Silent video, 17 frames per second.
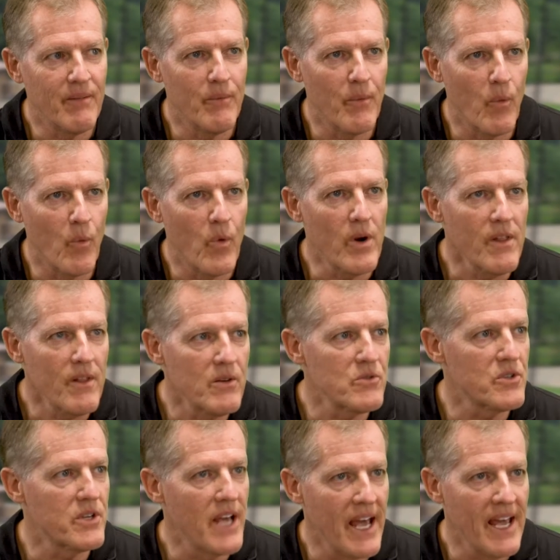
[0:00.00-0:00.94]
One of
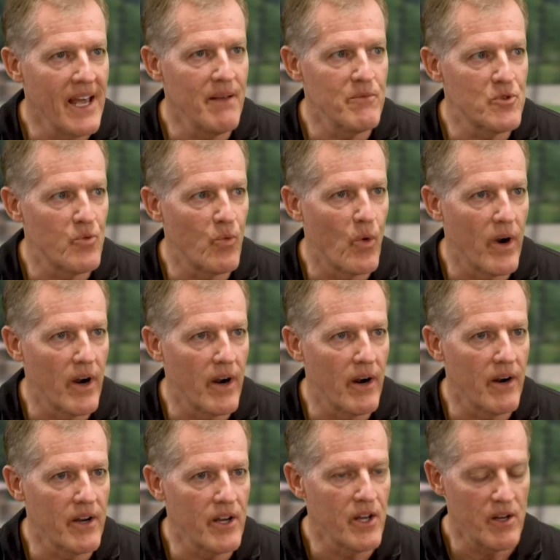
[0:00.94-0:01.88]
those games
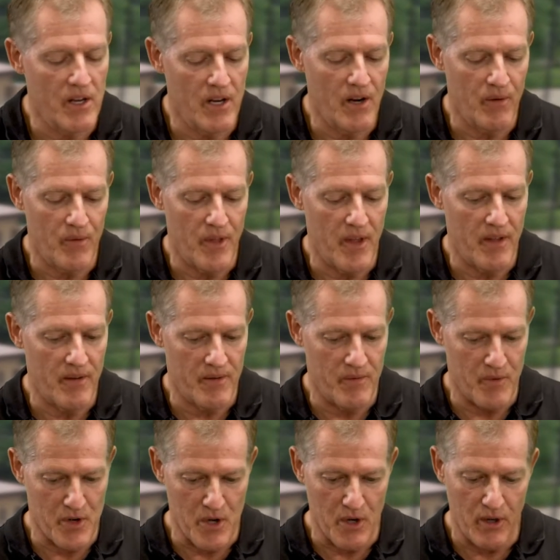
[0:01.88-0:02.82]
where,
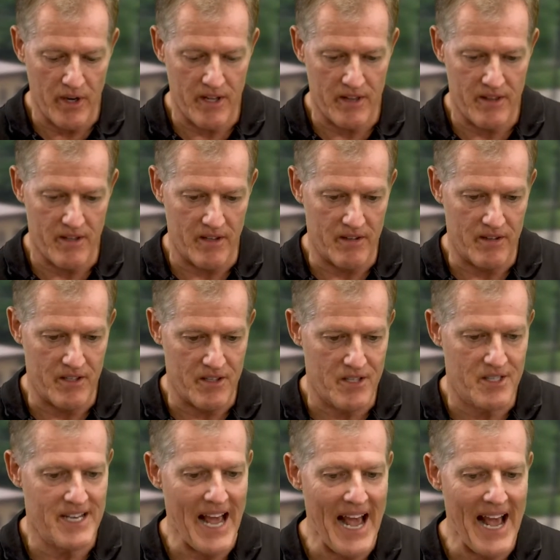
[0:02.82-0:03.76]
when you look at the
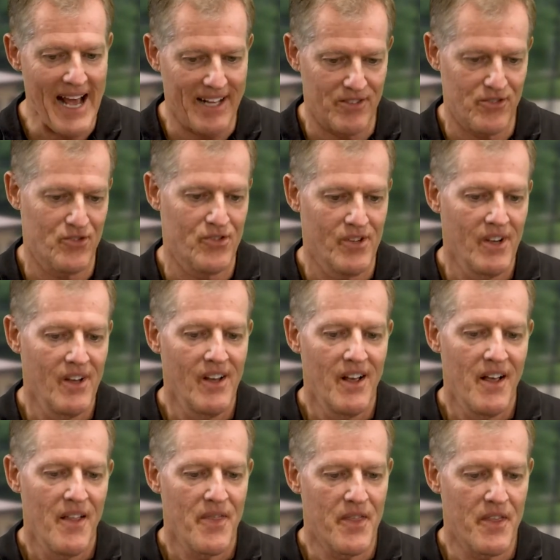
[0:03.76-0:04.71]
stats,
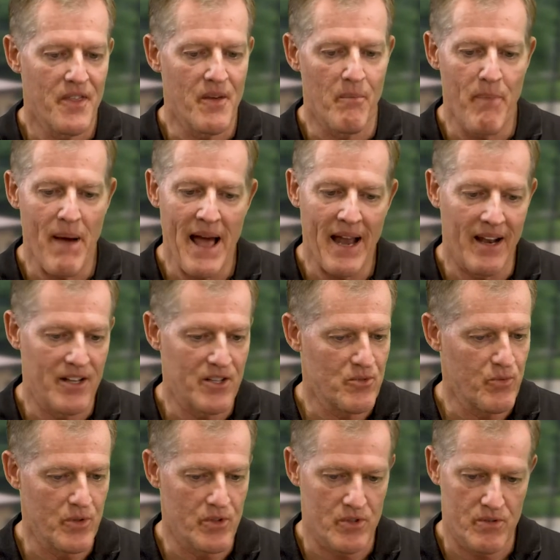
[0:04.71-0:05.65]
the
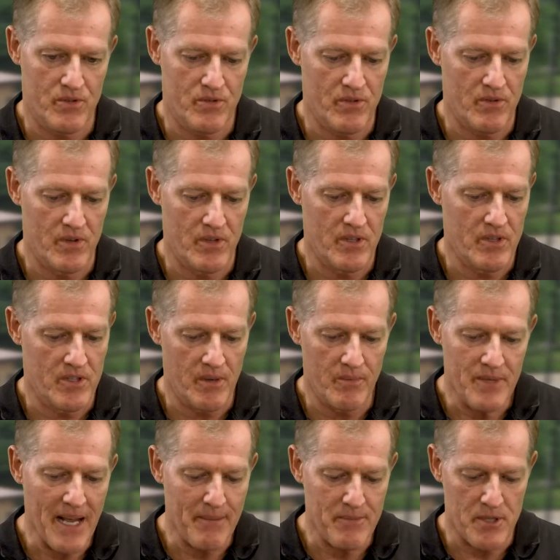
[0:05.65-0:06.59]
balance was,
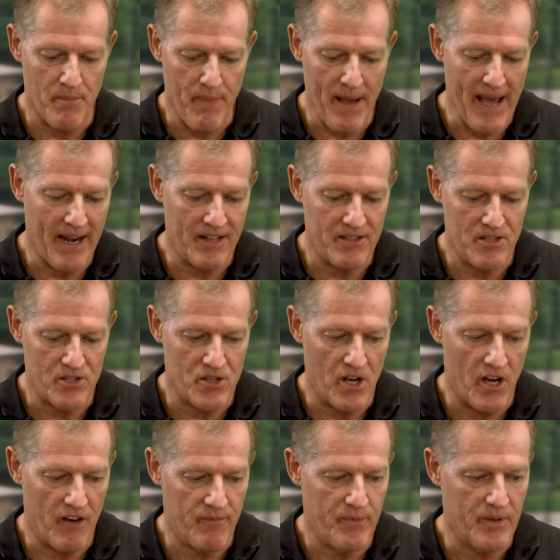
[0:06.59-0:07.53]
sometimes the balance is
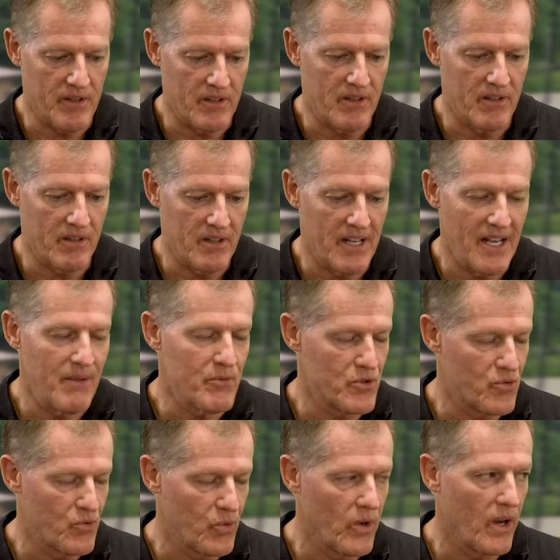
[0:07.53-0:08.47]
off, but it
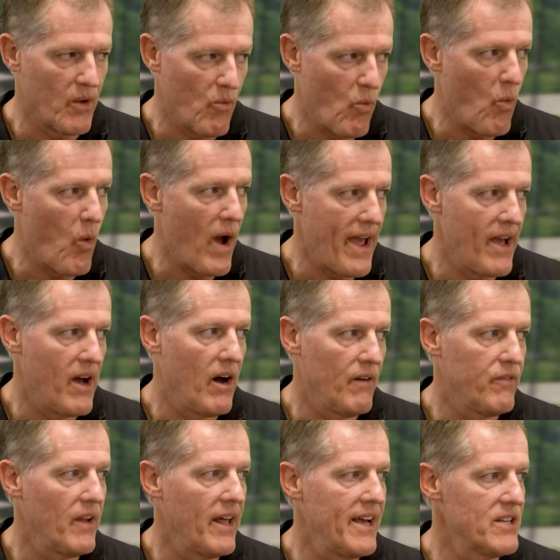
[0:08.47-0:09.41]
was really way
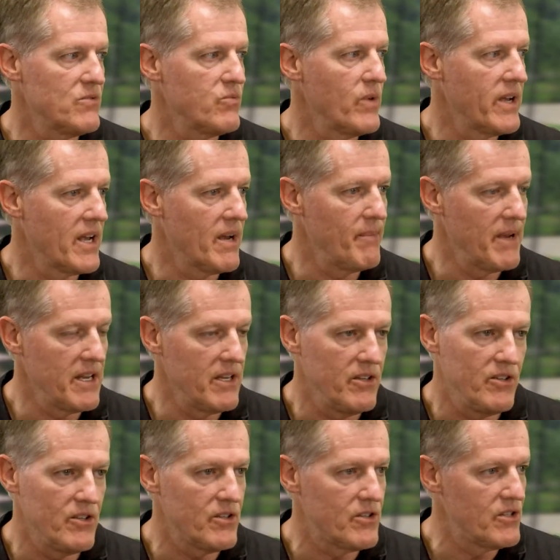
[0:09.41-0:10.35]
off last week. I mean,
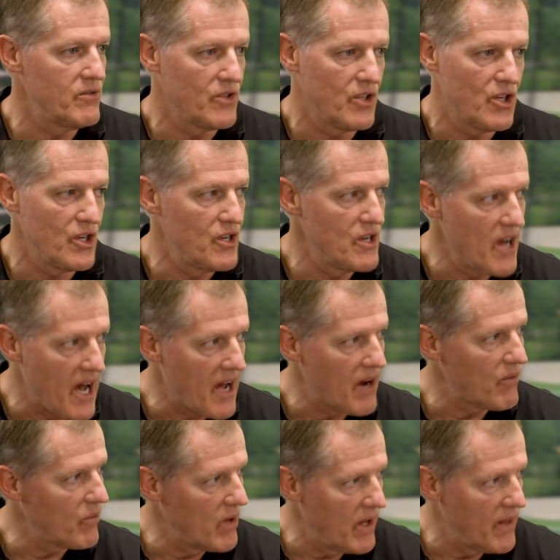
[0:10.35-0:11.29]
you just could
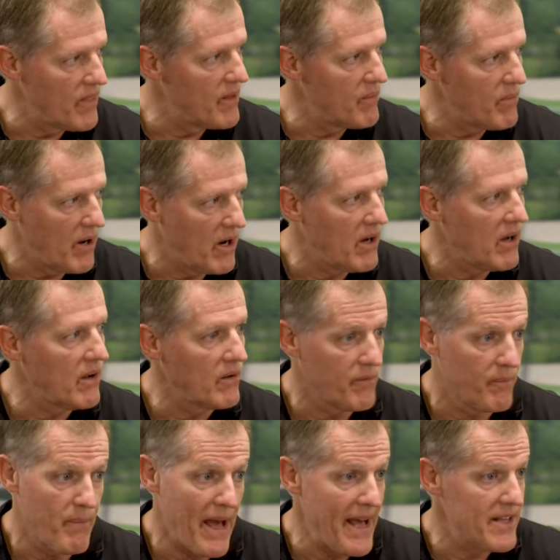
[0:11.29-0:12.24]
not run the
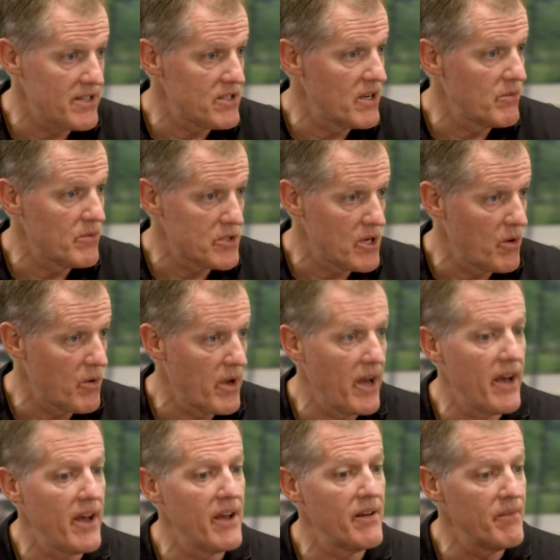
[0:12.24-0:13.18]
ball. Passing was
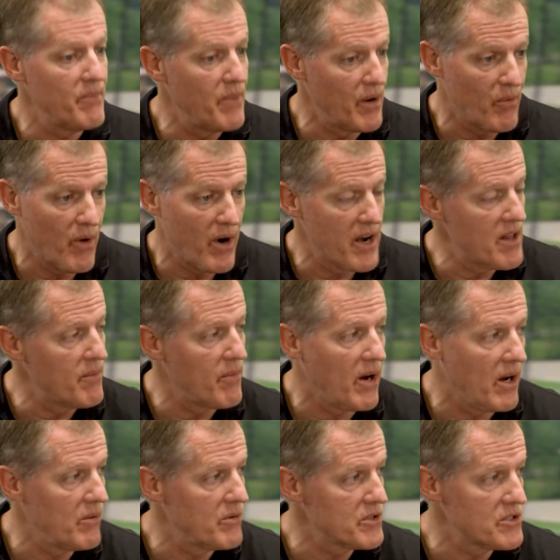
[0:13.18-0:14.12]
okay, but running the
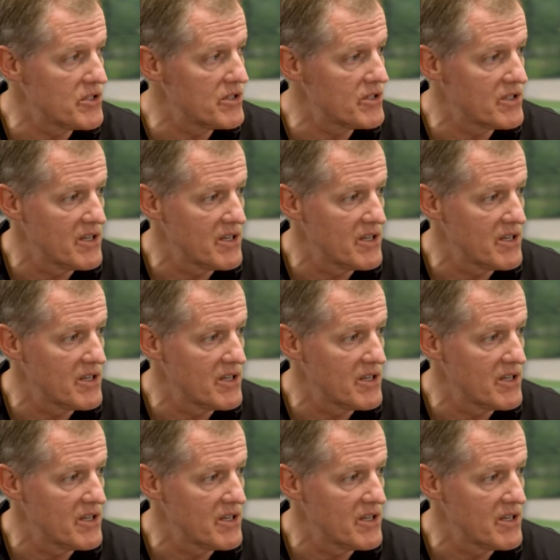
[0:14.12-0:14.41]
ball was